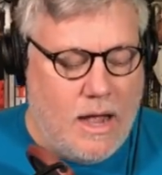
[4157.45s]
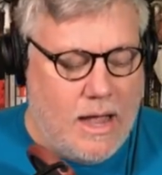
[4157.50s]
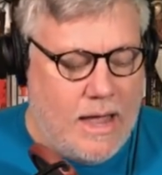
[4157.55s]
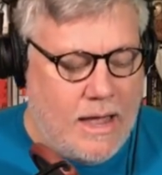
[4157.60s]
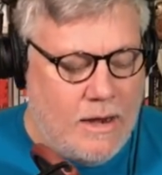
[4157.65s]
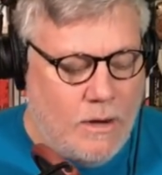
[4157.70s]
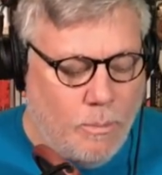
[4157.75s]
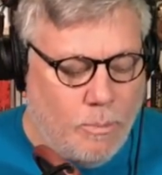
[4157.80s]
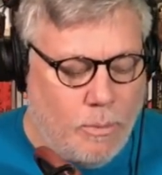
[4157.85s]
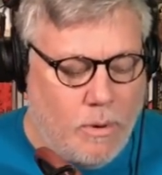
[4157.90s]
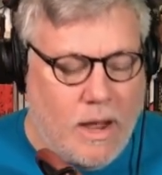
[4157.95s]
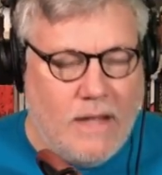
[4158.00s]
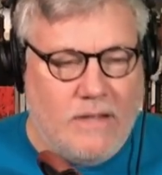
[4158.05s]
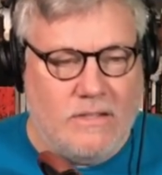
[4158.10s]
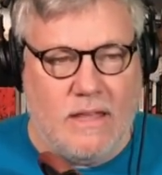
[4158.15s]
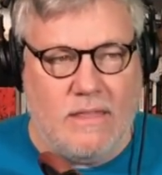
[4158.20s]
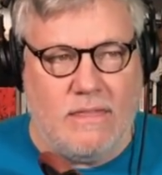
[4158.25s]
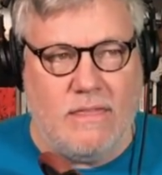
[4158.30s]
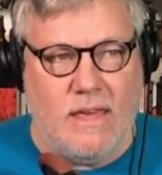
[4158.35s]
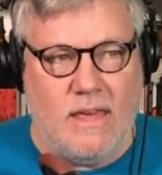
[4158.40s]
Enterprise,
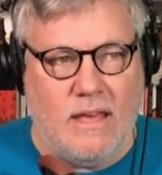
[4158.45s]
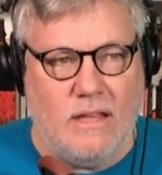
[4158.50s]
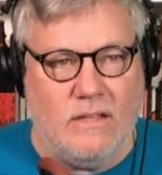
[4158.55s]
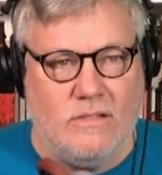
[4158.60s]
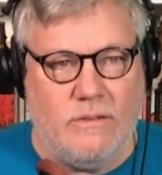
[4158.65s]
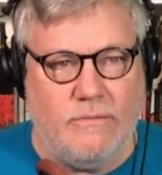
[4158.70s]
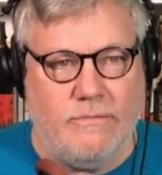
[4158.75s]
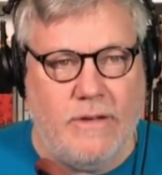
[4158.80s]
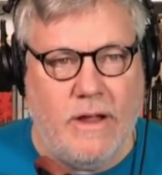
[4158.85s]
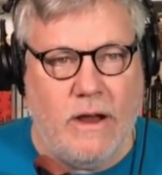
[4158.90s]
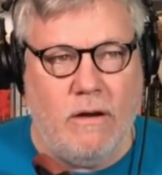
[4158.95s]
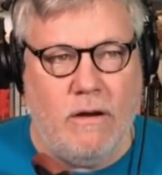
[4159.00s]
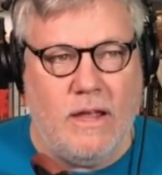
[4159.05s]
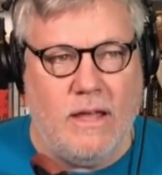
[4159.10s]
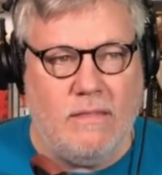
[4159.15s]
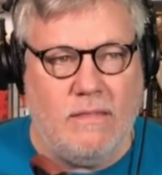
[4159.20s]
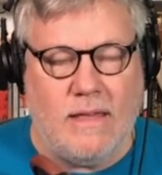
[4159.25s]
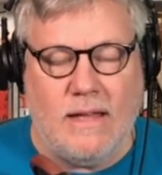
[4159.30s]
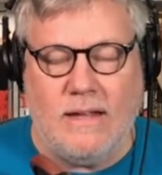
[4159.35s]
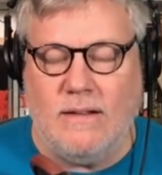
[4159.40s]
I think, is a
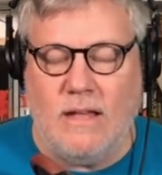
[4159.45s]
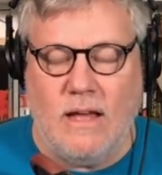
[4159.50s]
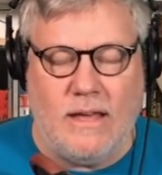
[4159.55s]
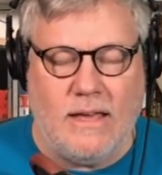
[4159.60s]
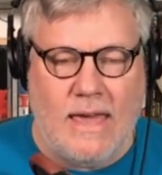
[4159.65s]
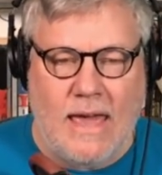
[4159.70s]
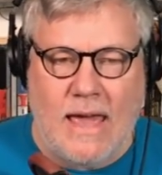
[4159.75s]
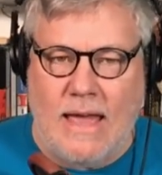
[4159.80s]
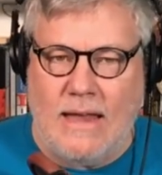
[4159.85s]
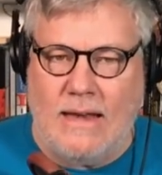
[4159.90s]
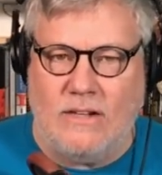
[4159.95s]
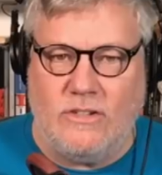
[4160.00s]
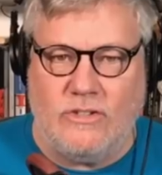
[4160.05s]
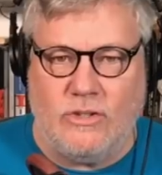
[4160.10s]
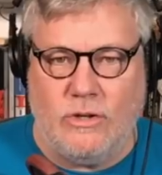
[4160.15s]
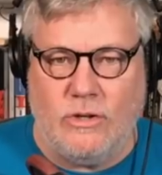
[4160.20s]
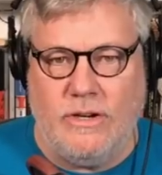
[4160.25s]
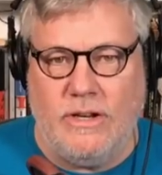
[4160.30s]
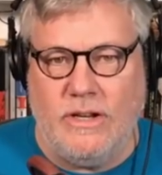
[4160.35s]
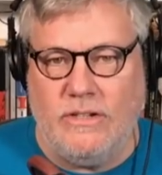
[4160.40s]
very they again it
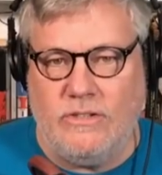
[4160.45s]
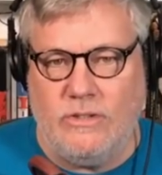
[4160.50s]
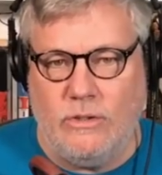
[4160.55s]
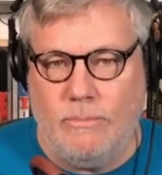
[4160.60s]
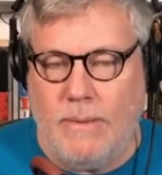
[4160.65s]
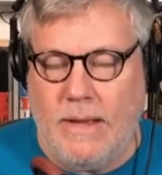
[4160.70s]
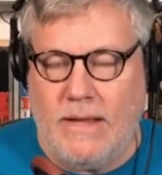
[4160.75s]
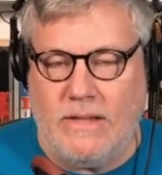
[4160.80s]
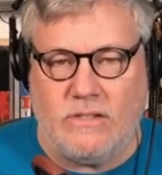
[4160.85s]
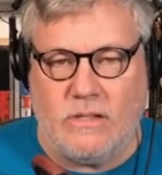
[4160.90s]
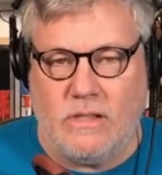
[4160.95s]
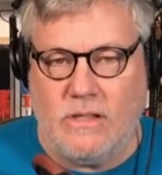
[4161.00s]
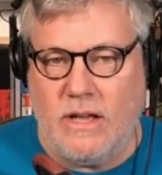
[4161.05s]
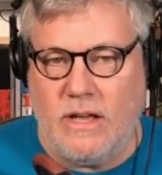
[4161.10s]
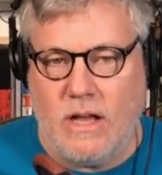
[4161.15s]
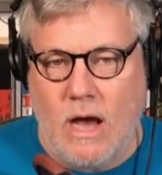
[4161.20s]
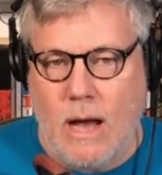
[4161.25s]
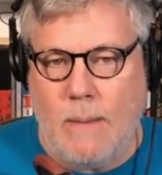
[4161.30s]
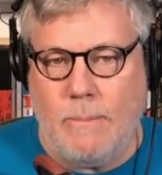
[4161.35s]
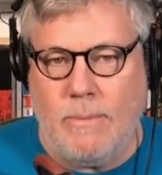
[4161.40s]
turned into basically a
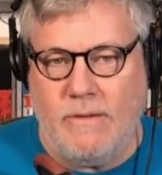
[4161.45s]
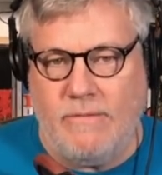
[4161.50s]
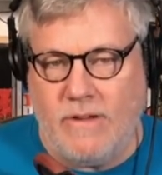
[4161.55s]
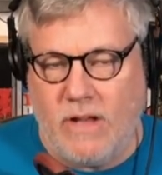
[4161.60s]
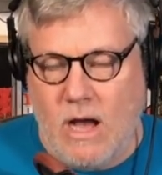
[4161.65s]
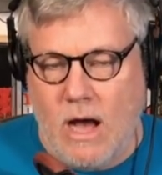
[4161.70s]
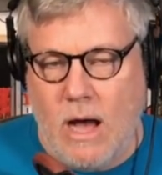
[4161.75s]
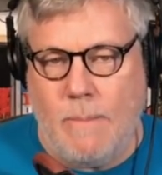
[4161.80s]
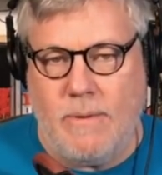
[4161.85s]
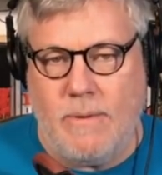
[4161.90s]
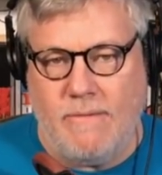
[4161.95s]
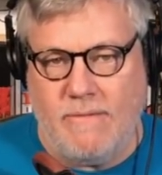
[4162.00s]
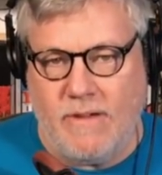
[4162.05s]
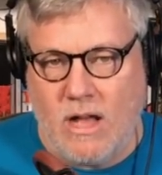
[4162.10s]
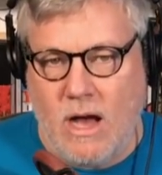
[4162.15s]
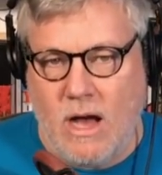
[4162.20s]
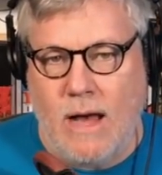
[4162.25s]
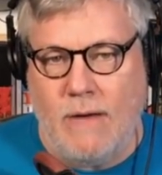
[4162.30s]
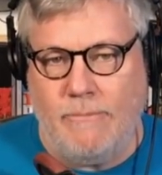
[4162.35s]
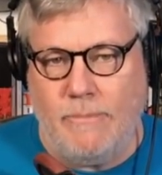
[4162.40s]
copy of a copy of a
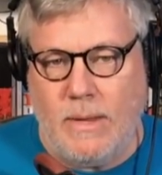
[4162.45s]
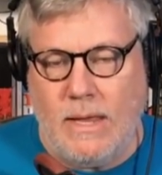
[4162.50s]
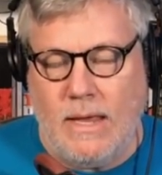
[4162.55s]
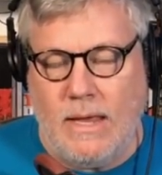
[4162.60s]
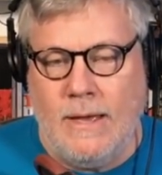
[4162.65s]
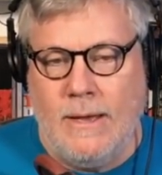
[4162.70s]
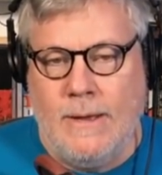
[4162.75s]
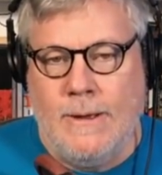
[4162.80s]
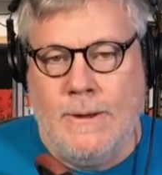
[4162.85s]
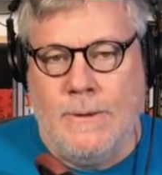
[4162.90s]
copy.